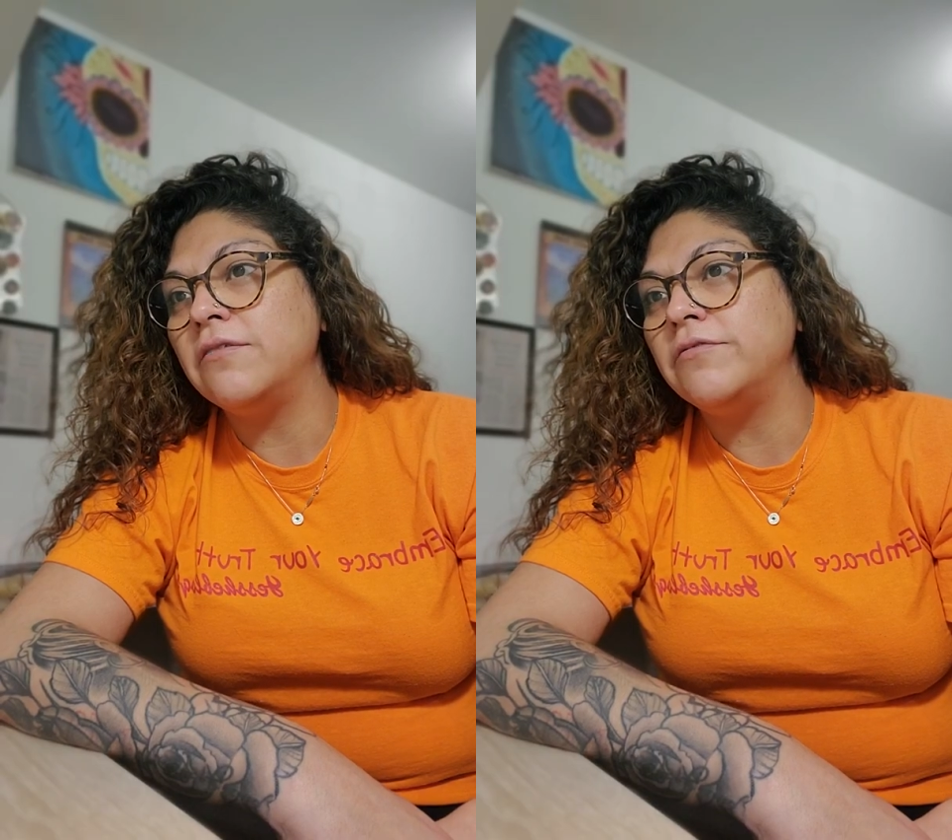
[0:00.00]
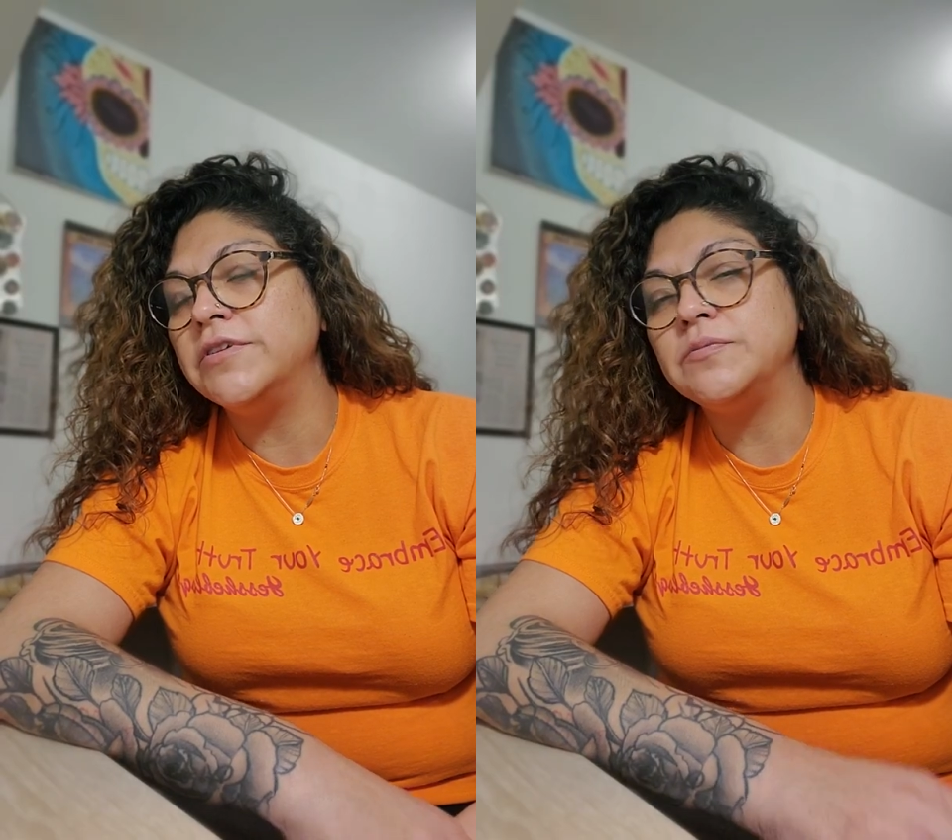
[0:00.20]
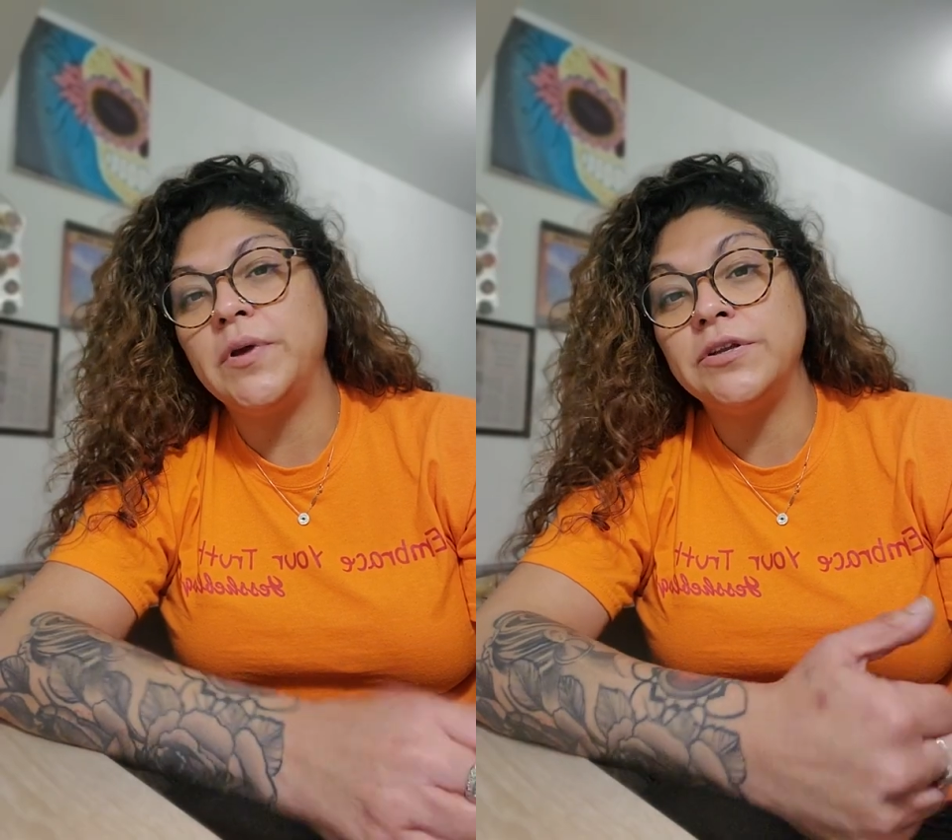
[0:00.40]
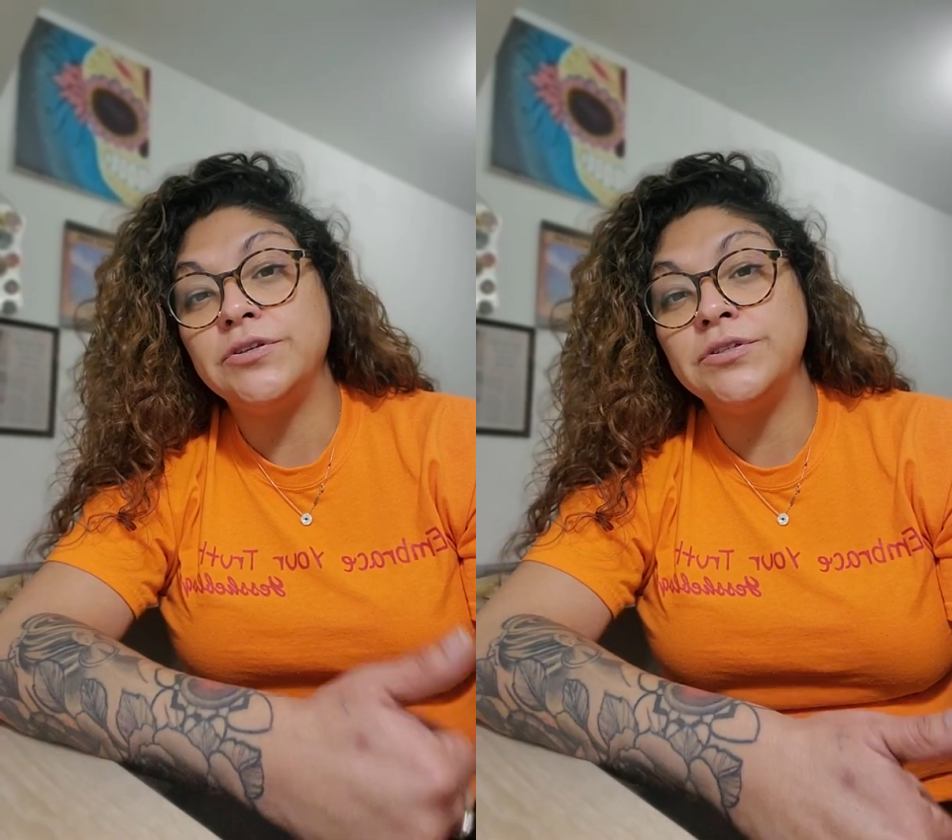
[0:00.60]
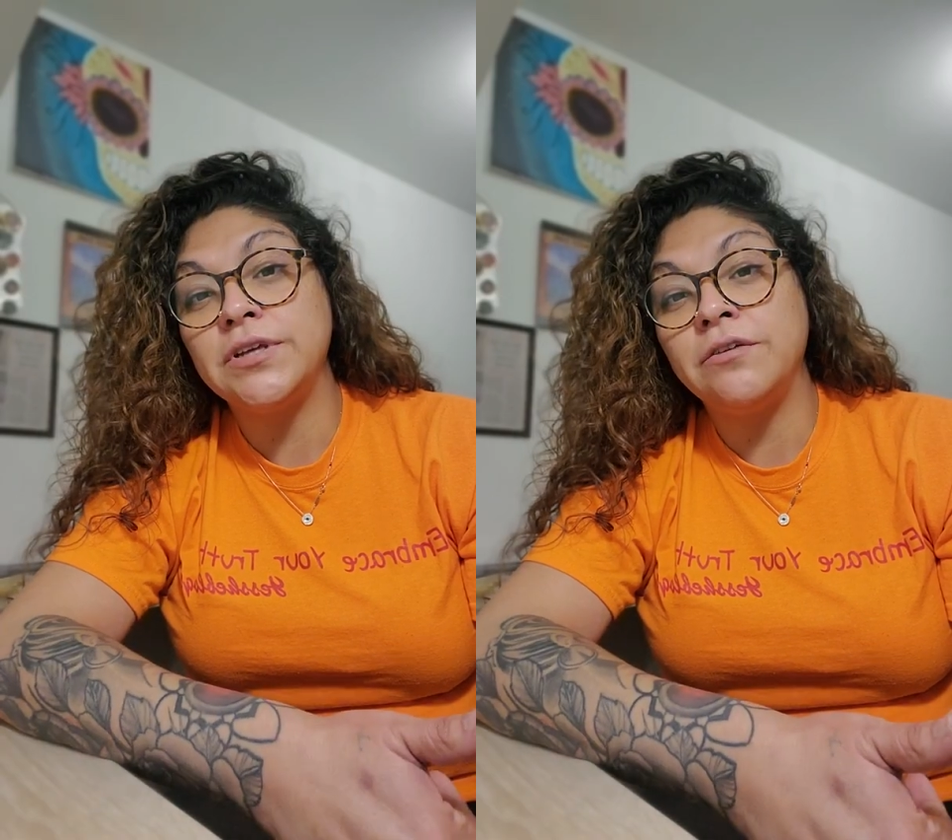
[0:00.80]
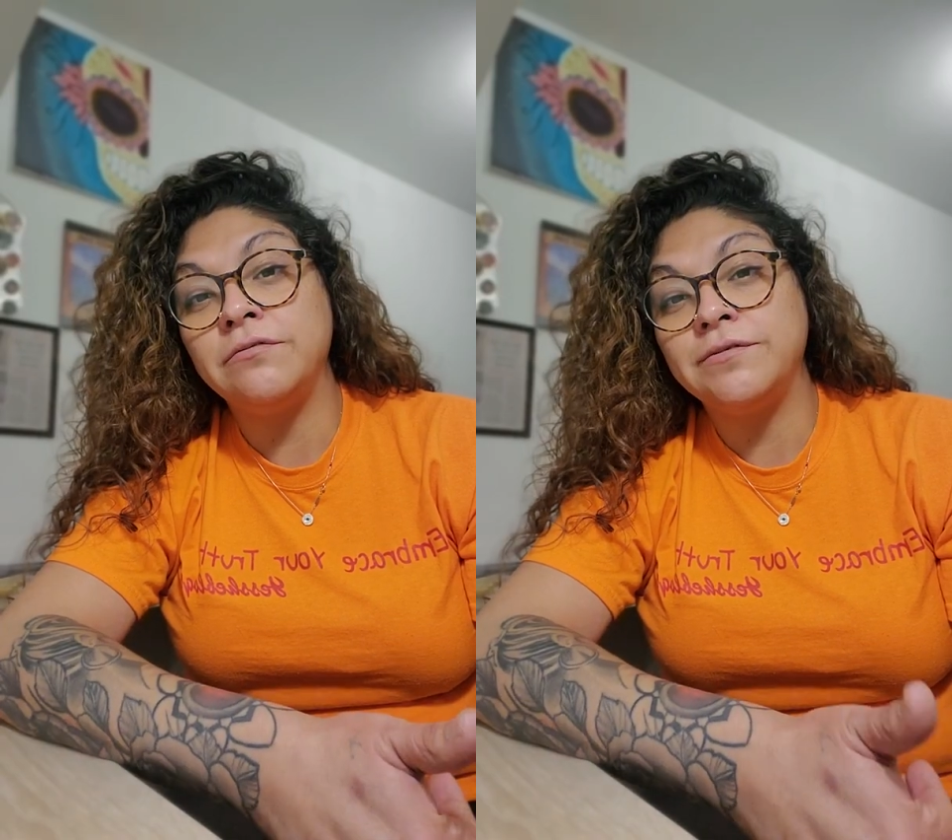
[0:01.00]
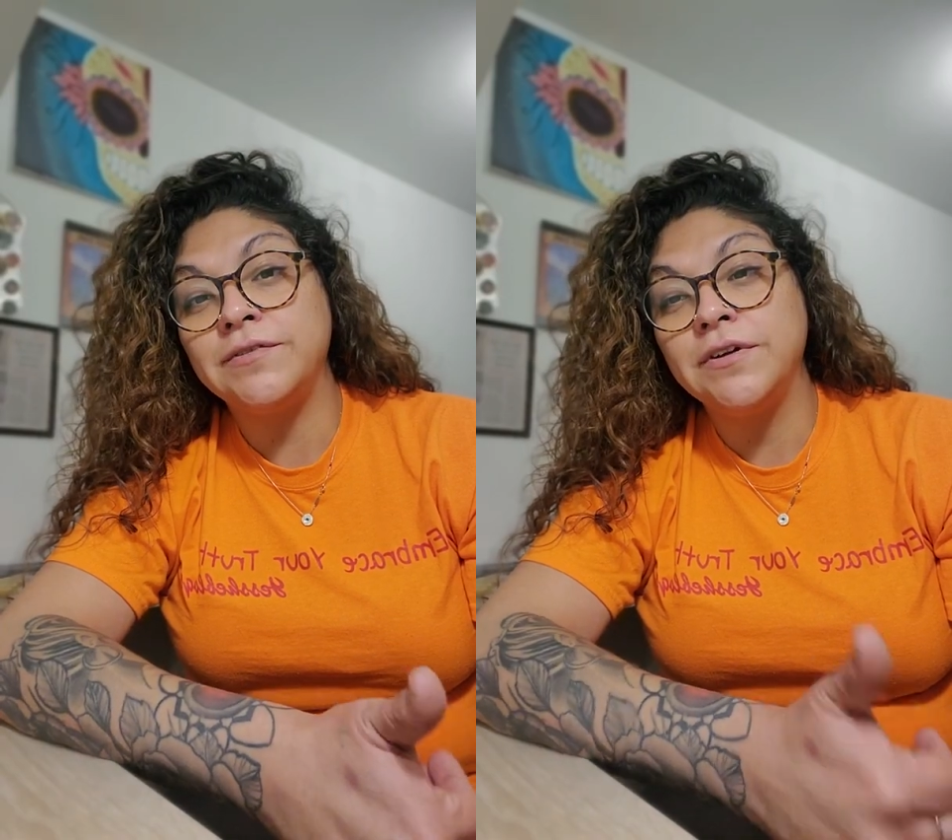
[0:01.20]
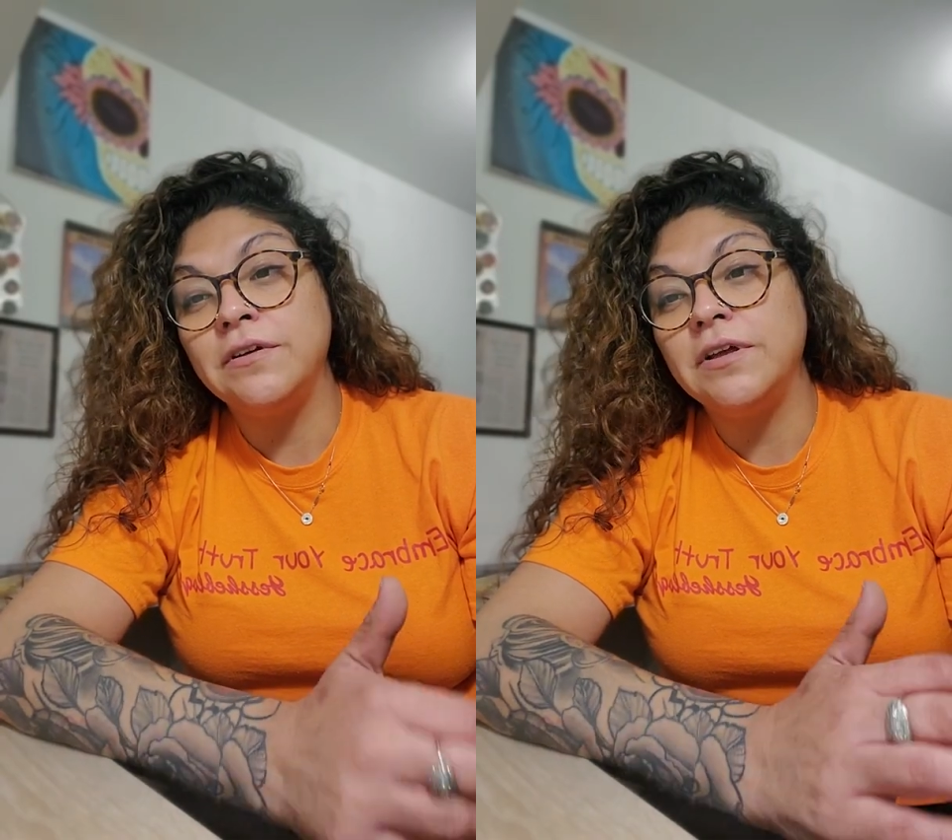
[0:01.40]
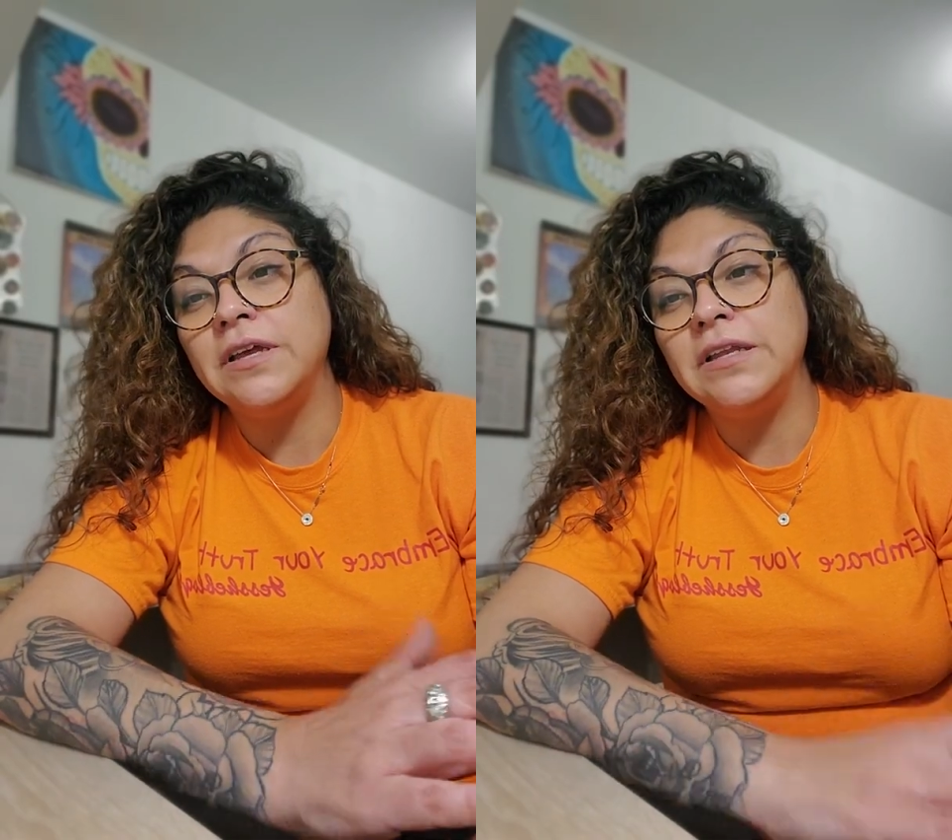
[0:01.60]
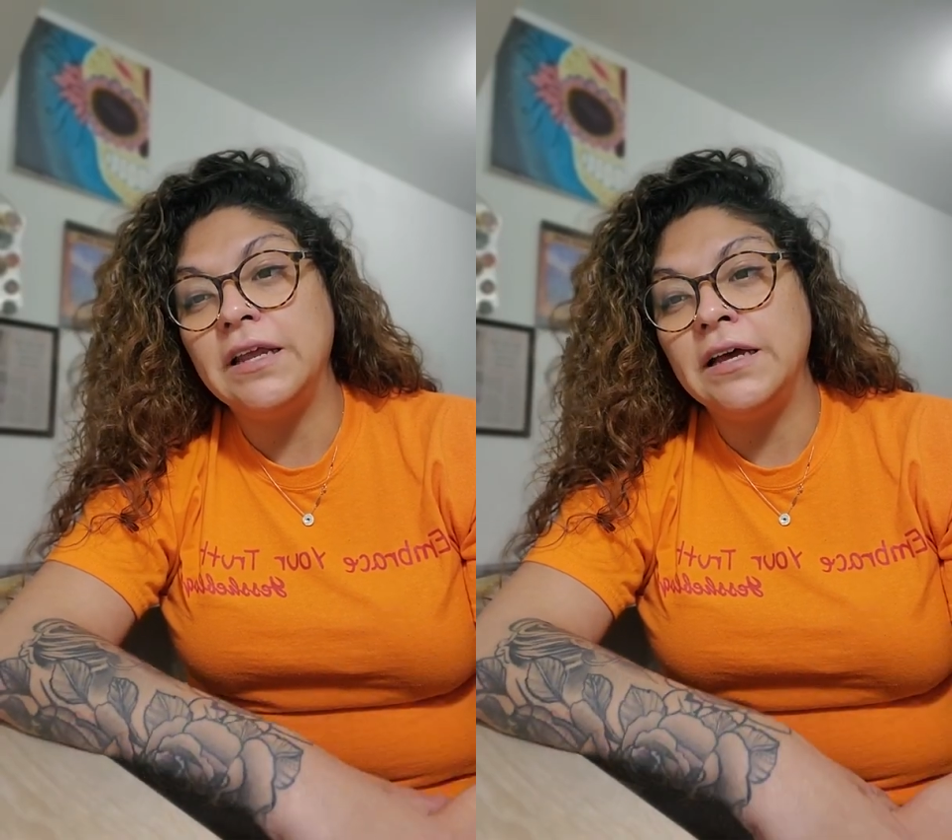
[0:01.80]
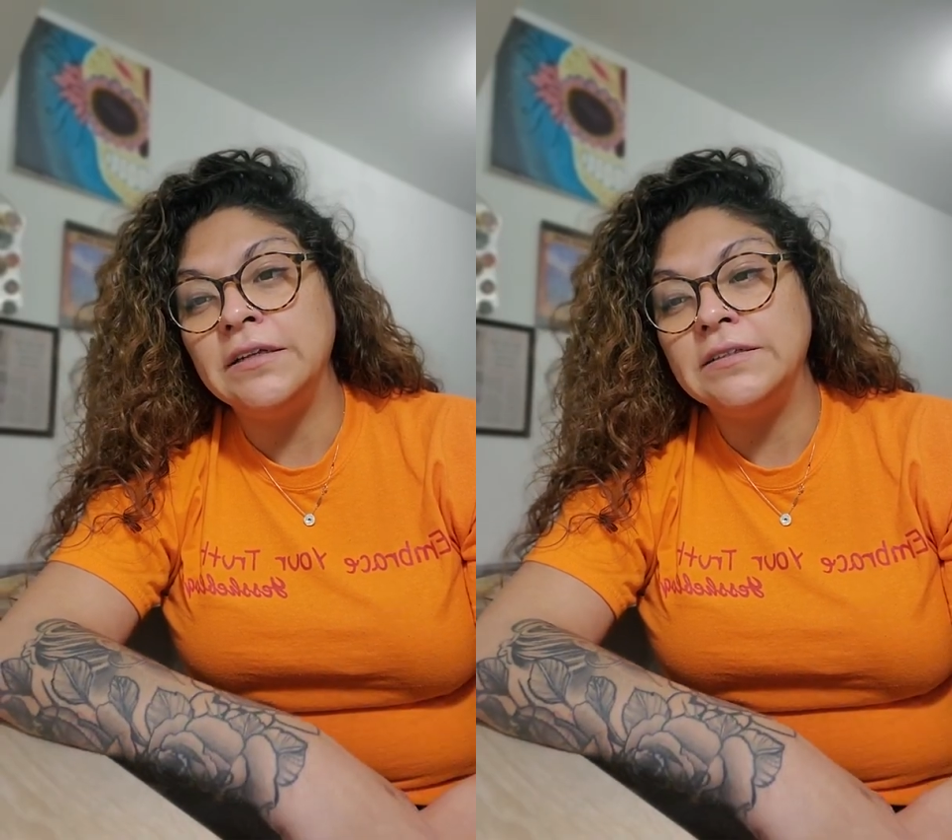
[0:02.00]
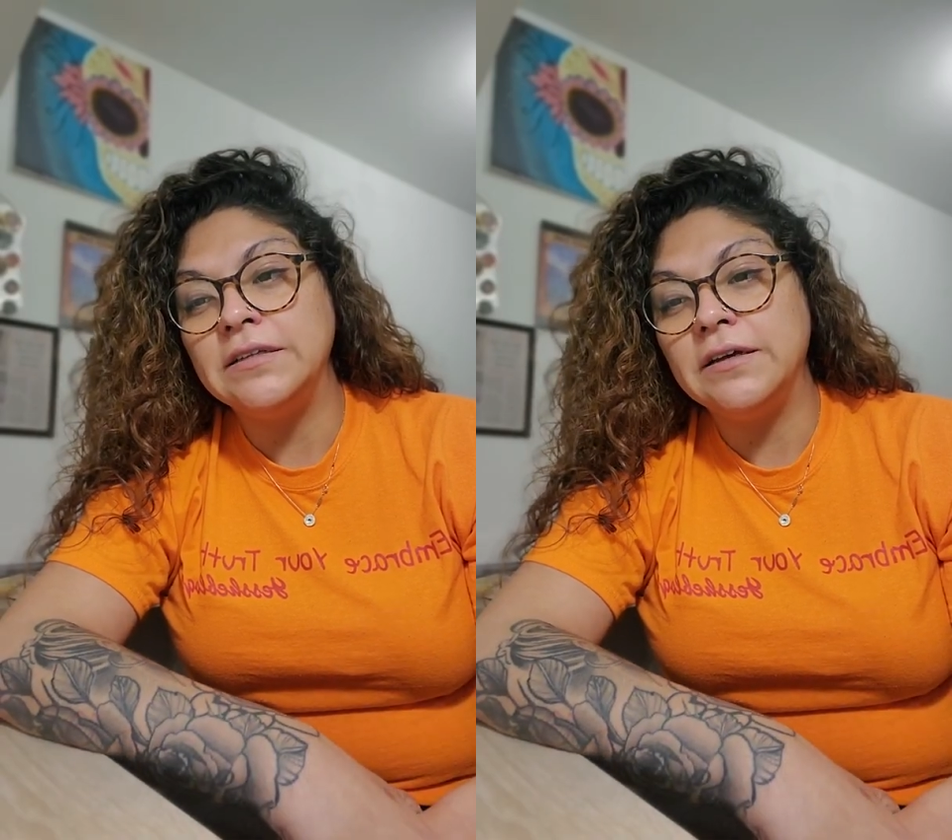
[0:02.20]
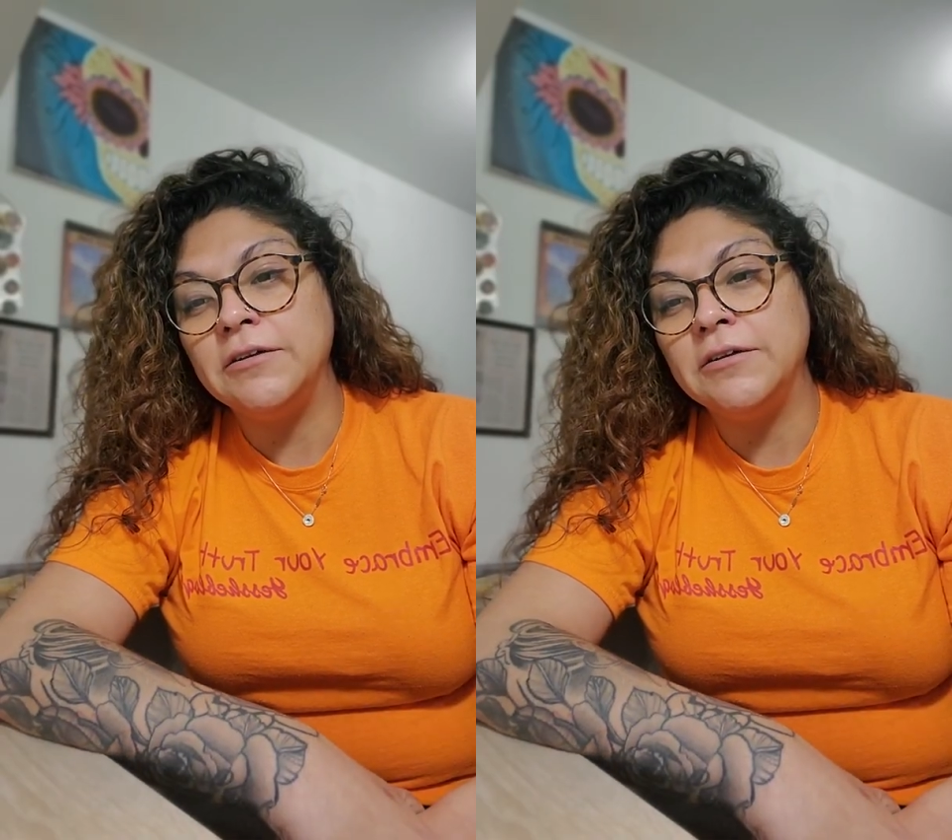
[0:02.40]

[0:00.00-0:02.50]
respect yourself, and not